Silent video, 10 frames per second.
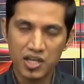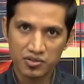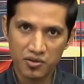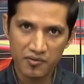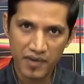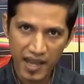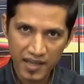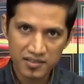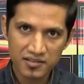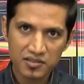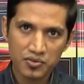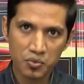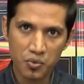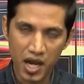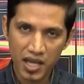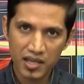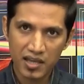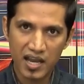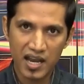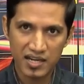So you have x, y
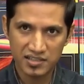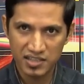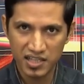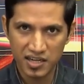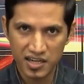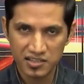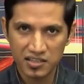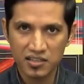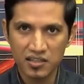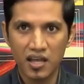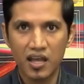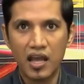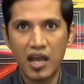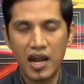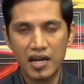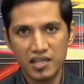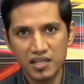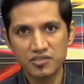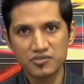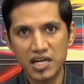and z direction, and
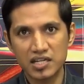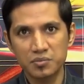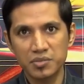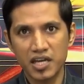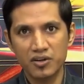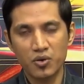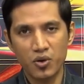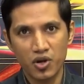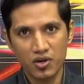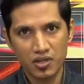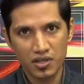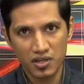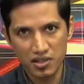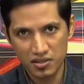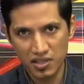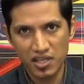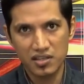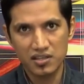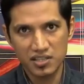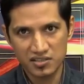each of the atom can go along
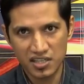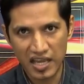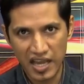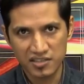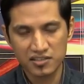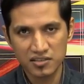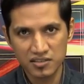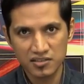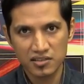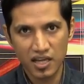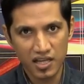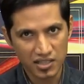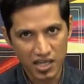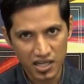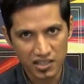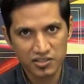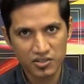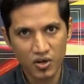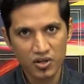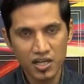these 3 axes in the
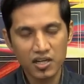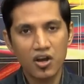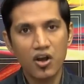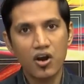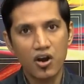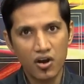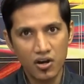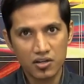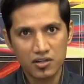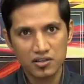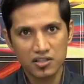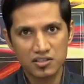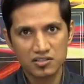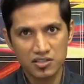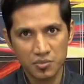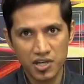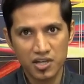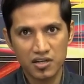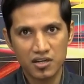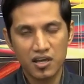Cartesian coordinate or the
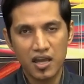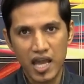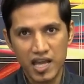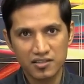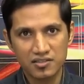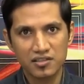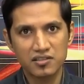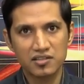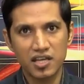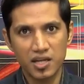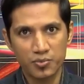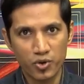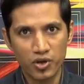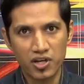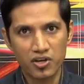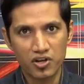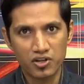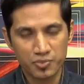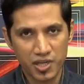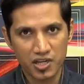similar axes in a polar
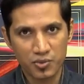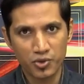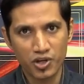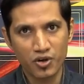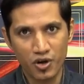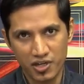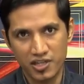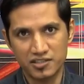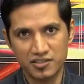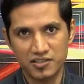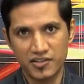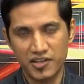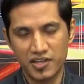or spherical polar coordinates.